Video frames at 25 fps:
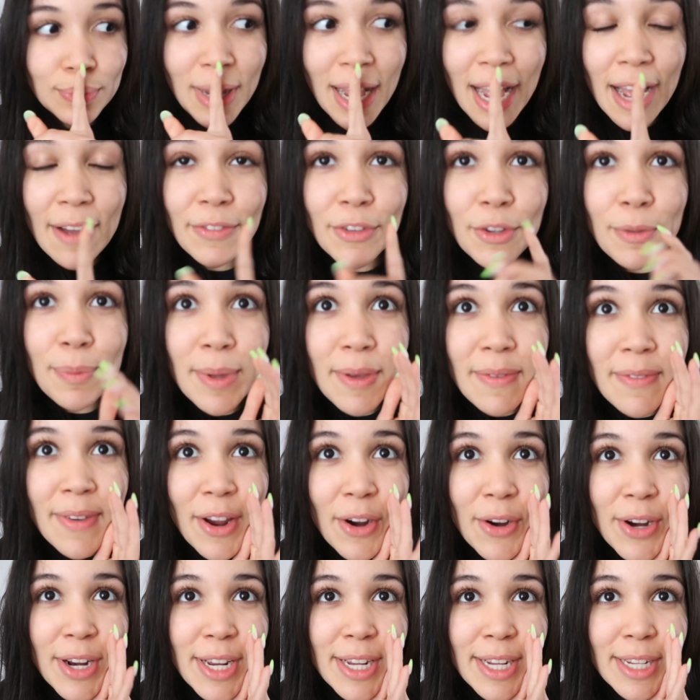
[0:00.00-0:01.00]
I have to be
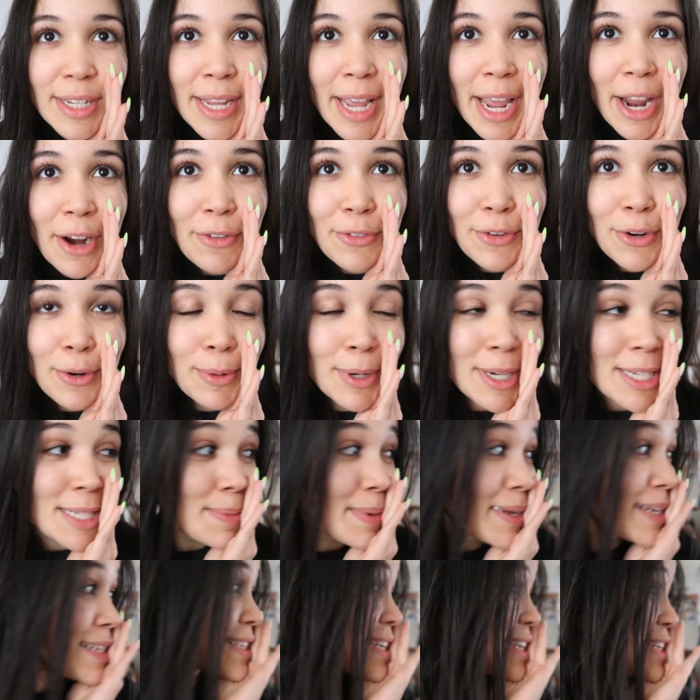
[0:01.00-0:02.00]
very careful
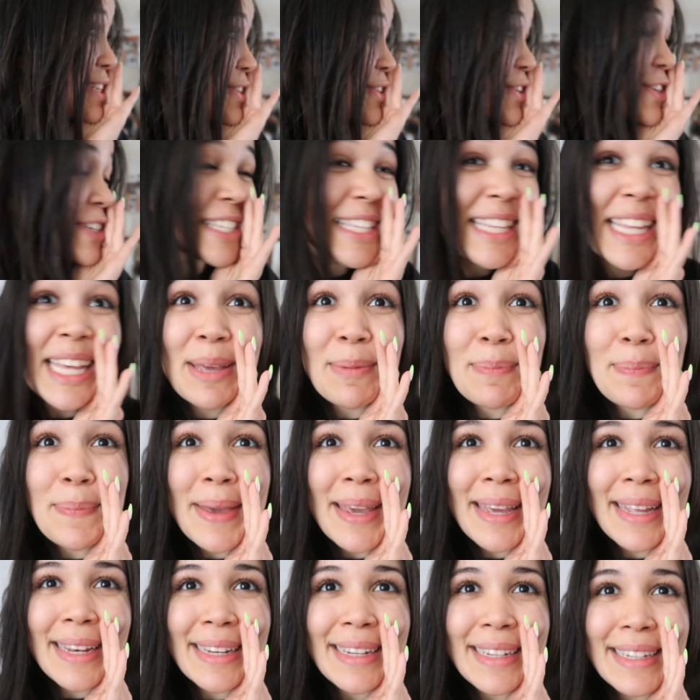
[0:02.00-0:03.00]
because my sister's
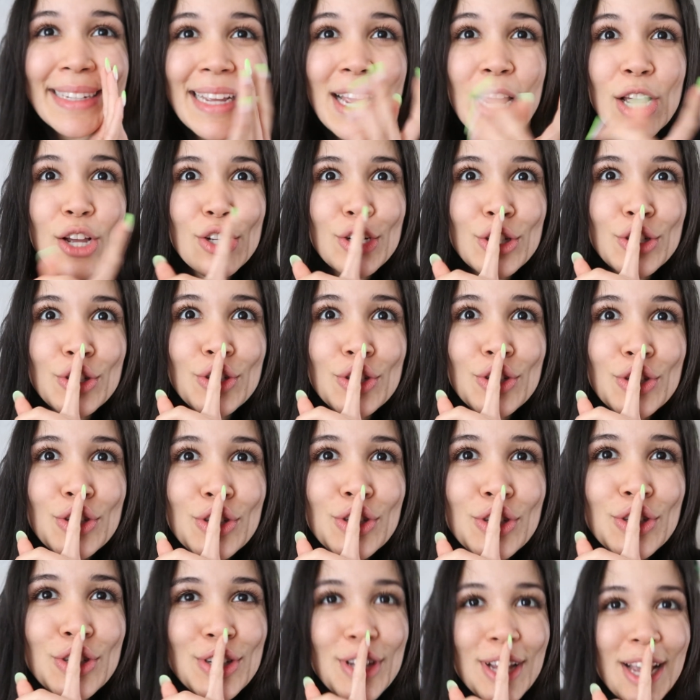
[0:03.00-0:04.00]
sleeping.
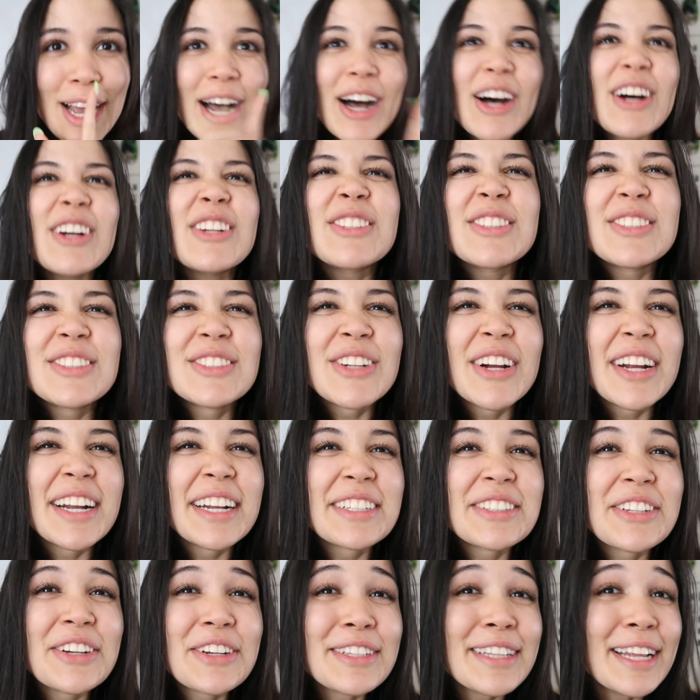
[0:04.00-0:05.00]
Shh. I'll try
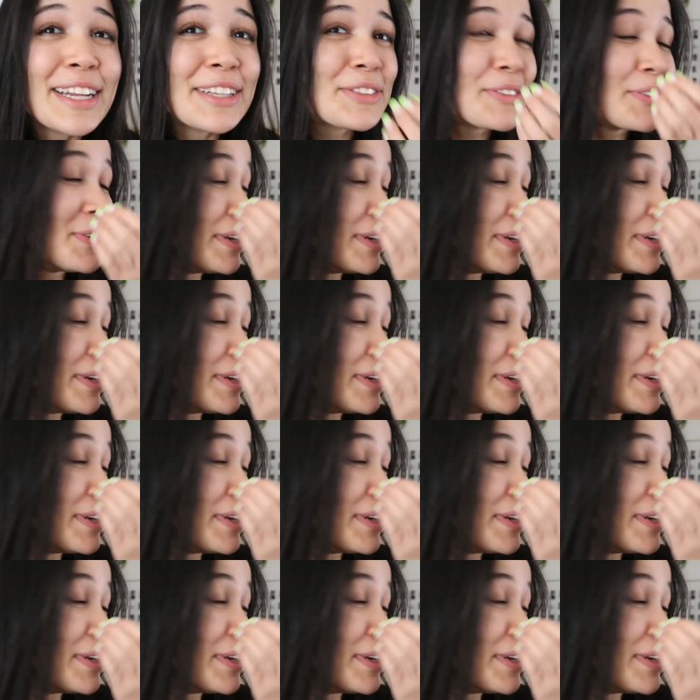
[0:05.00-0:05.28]
to talk not